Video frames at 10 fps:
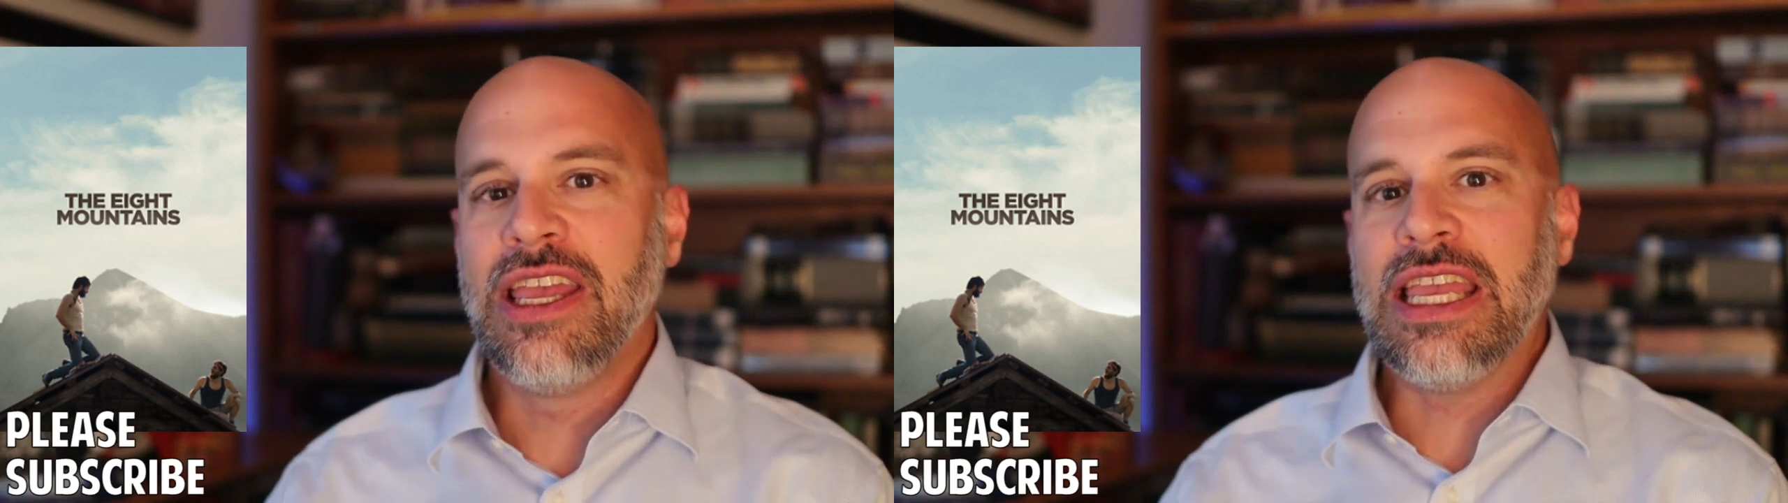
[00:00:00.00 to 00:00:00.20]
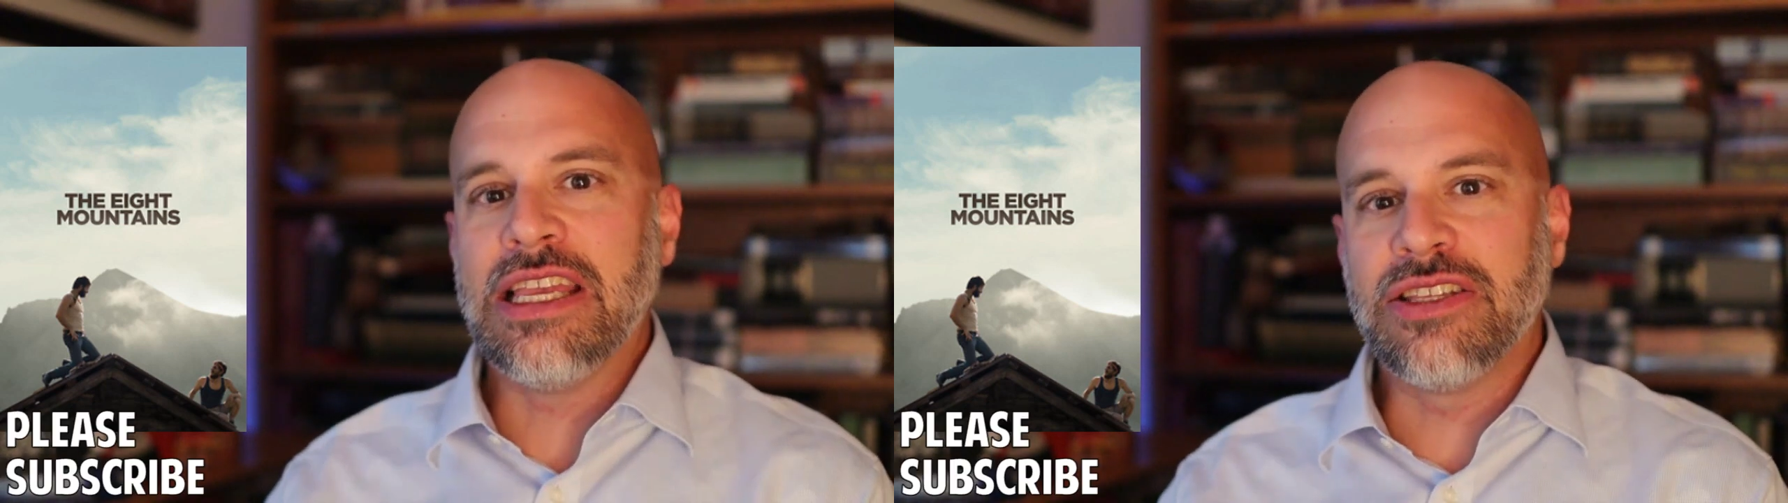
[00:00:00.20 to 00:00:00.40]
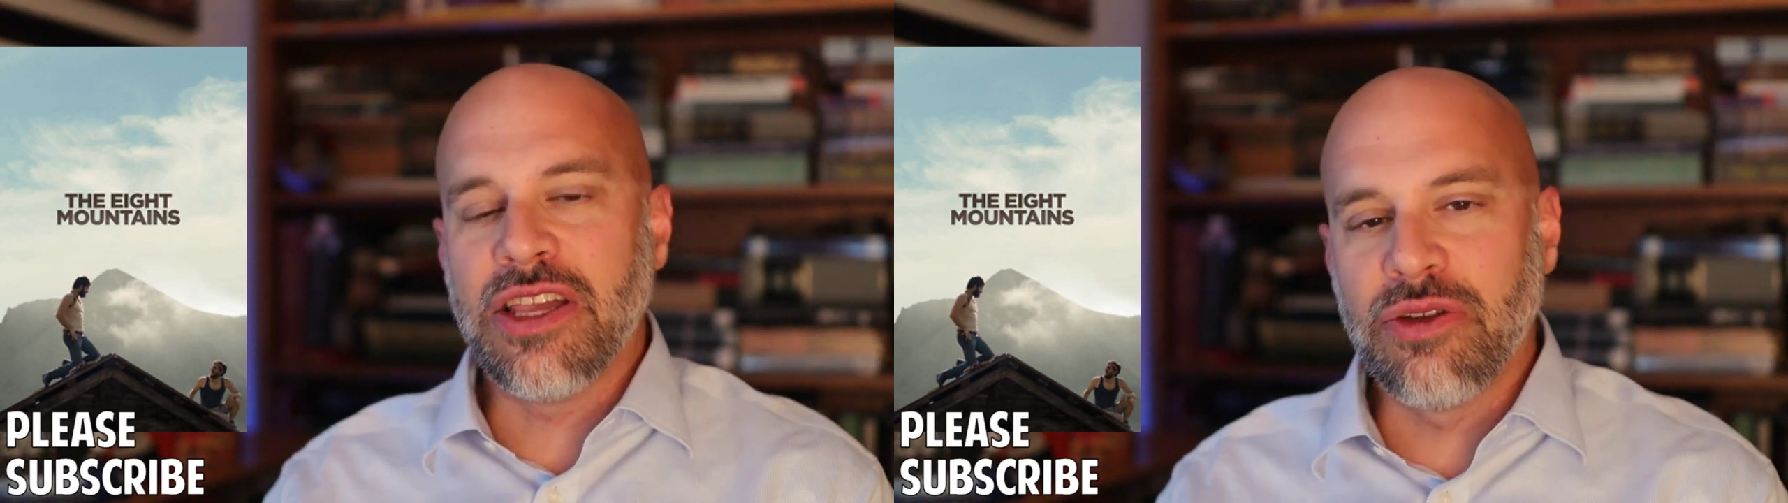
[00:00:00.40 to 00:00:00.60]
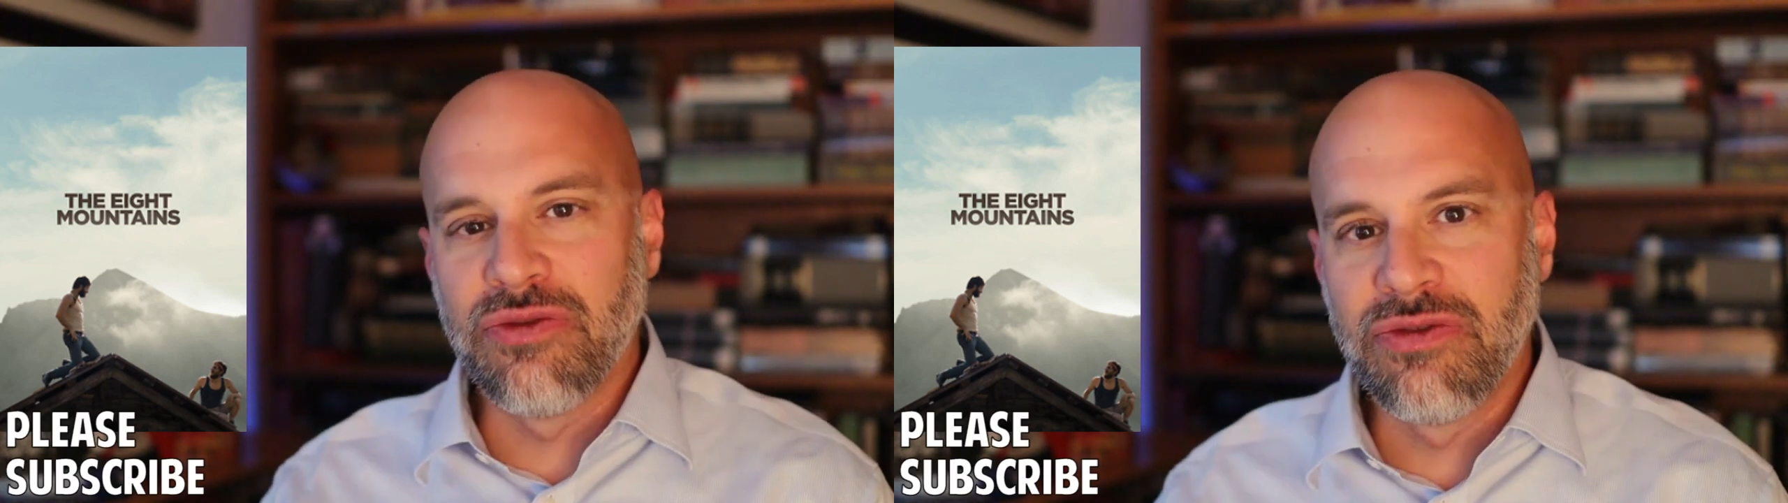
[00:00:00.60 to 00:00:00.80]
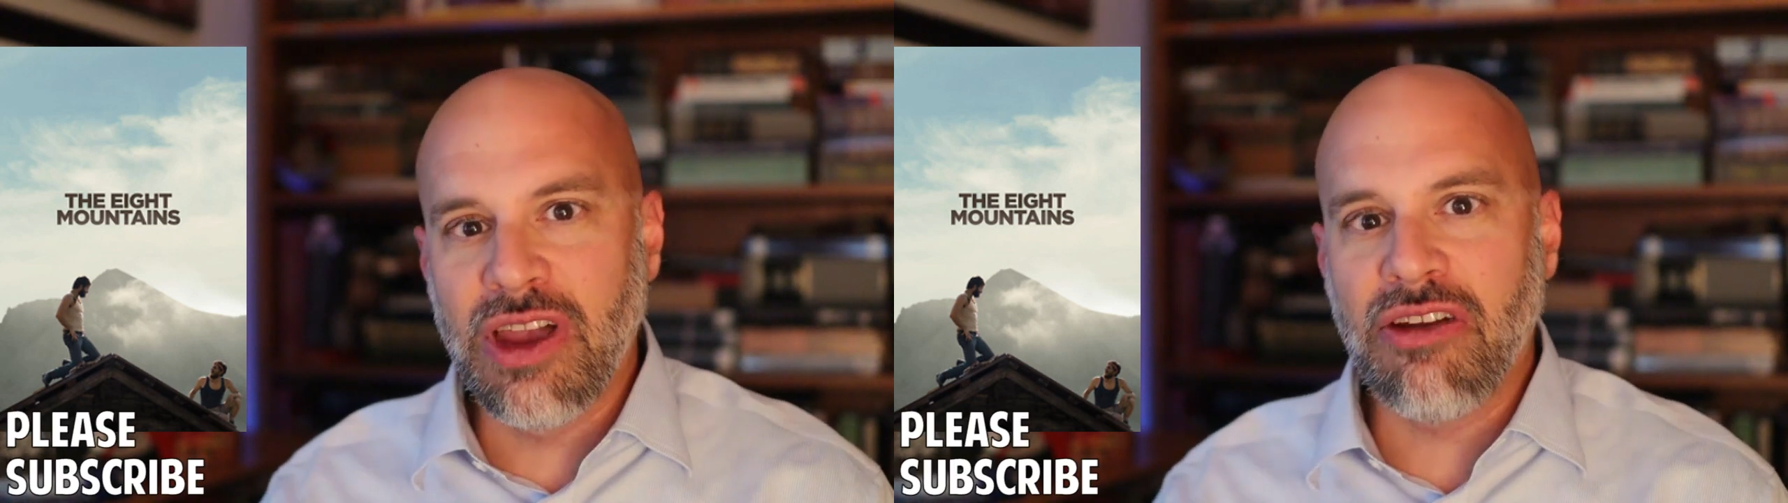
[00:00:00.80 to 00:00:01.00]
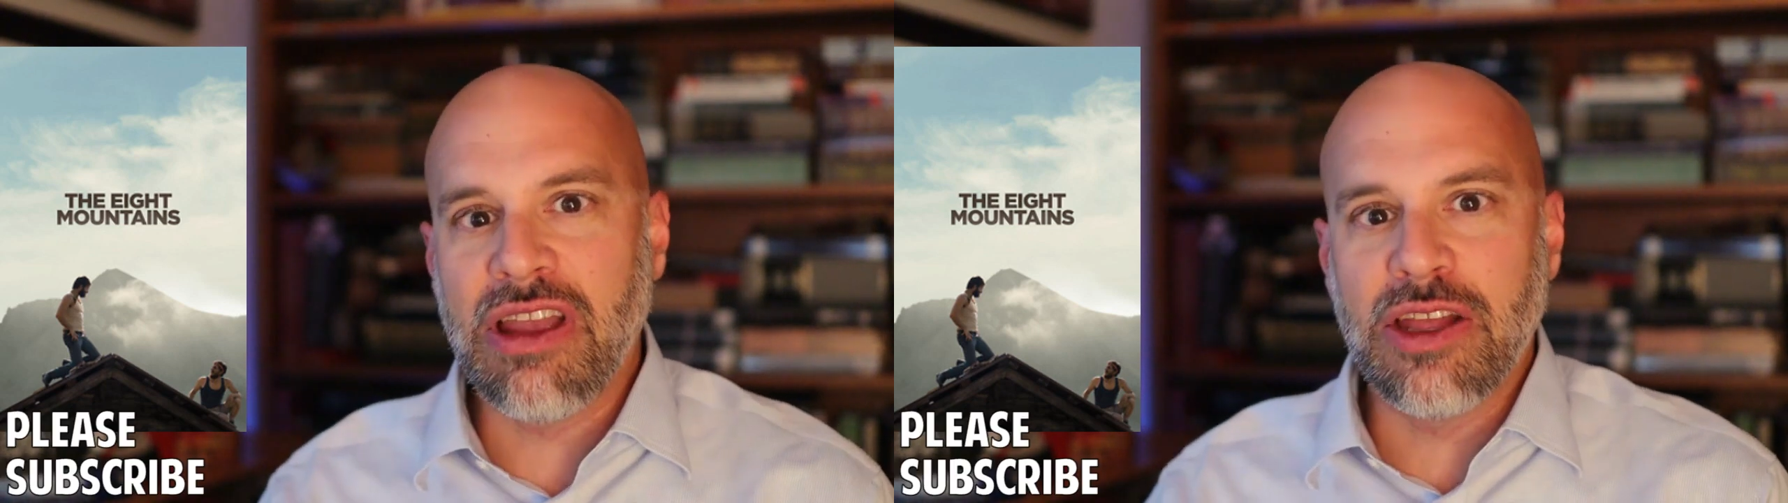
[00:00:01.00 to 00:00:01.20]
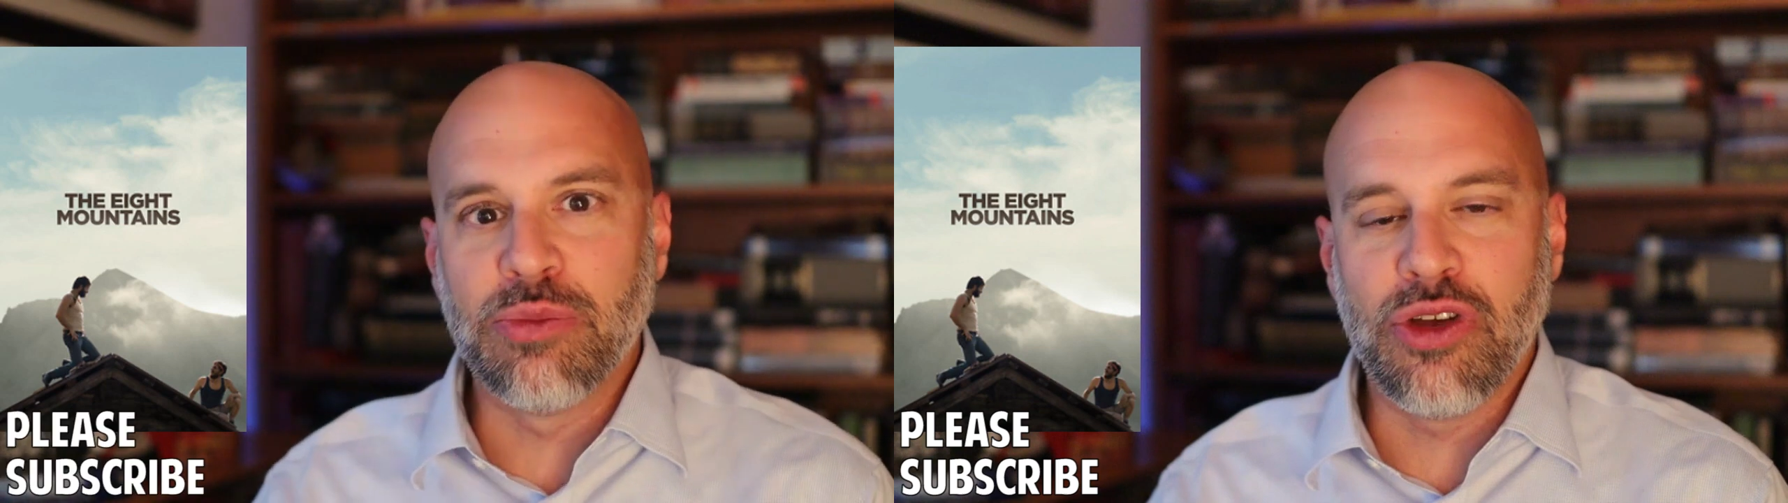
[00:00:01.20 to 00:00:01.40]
is a very good